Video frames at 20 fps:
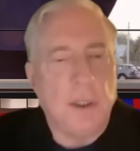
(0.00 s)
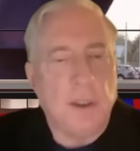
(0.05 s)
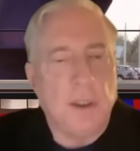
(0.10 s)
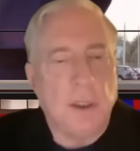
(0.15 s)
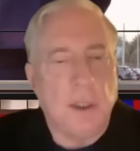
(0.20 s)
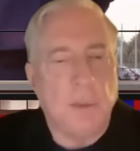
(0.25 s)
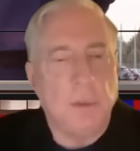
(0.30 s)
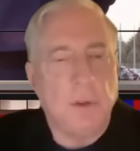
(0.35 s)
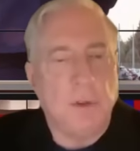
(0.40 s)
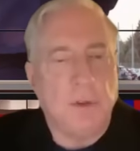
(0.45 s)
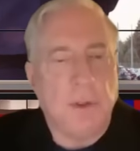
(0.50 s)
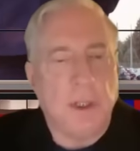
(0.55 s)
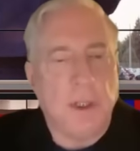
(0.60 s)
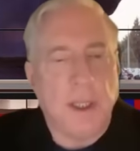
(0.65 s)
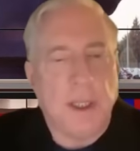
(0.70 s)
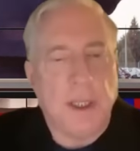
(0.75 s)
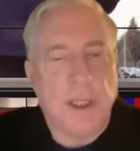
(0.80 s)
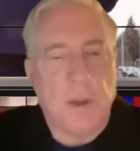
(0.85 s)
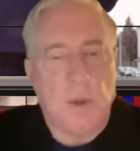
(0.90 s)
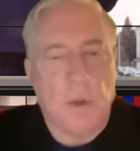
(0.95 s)
They're
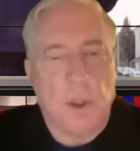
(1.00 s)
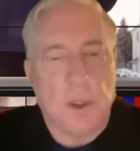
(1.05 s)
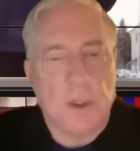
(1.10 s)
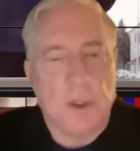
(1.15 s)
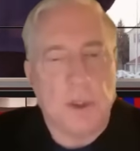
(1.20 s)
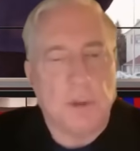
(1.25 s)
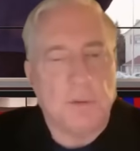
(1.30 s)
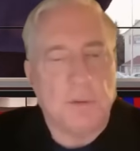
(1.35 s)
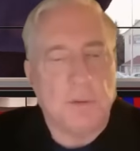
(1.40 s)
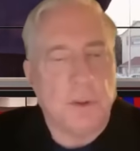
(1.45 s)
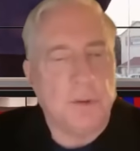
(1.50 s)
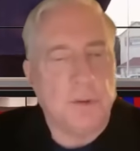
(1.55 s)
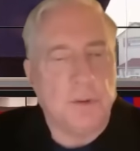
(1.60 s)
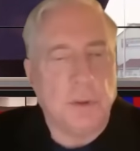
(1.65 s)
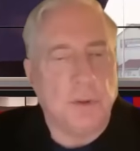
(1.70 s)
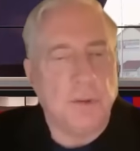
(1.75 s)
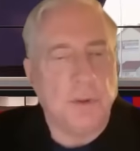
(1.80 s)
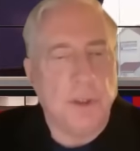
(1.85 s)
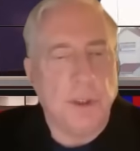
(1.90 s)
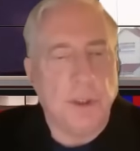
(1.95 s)
mistaking Russia for the
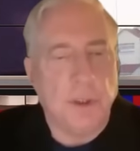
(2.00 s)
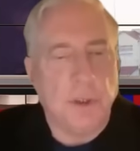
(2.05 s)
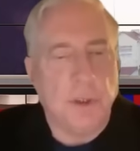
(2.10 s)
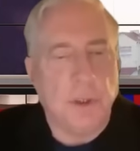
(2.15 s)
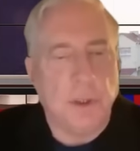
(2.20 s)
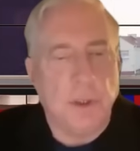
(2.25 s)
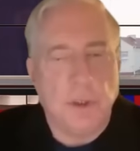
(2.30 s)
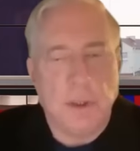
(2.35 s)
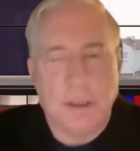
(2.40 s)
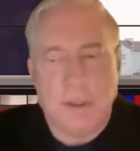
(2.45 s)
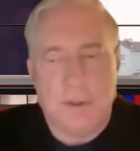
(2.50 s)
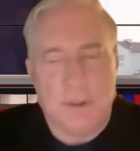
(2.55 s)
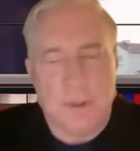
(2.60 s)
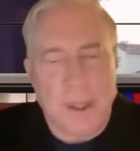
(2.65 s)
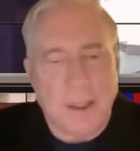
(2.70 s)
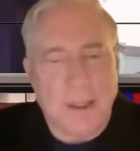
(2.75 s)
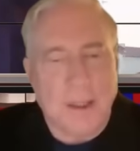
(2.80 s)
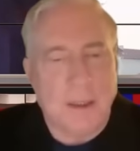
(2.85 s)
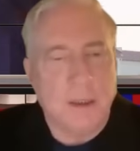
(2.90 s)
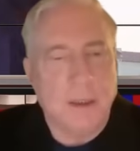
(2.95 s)
Soviet Union. It's
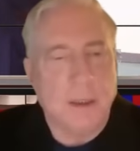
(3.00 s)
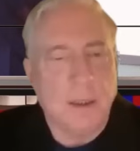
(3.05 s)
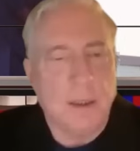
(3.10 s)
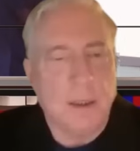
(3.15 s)
not.